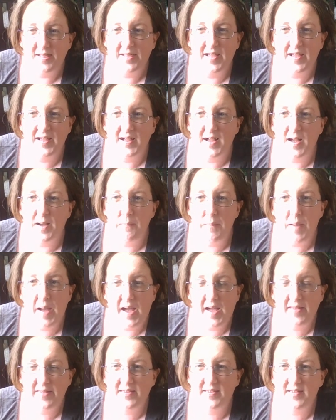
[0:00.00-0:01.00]
like a
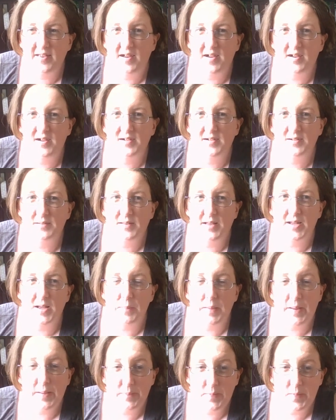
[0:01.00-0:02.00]
bathtub, like
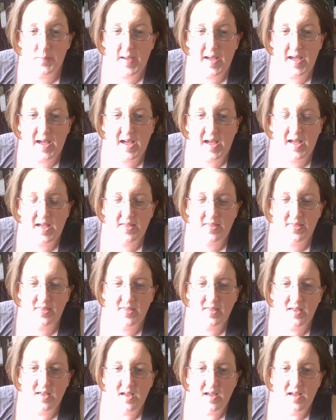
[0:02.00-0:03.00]
a baby
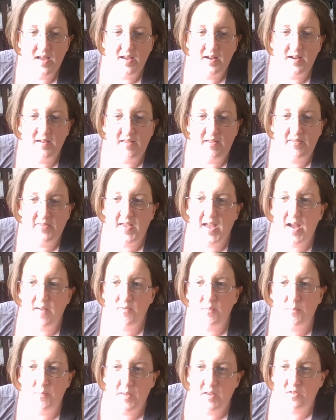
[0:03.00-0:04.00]
bath, because like they
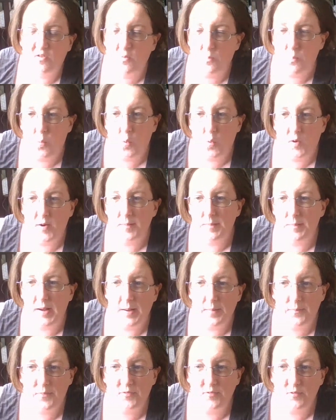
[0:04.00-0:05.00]
have them that support them
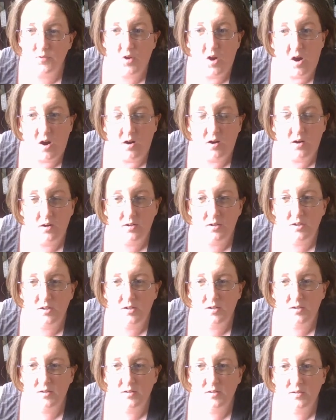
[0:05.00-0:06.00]
up through
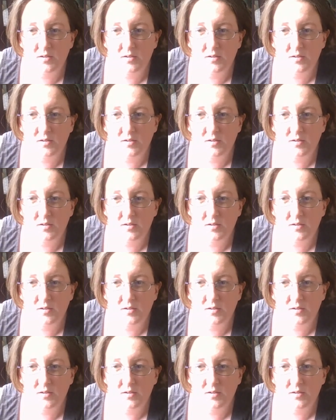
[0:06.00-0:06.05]
toddler.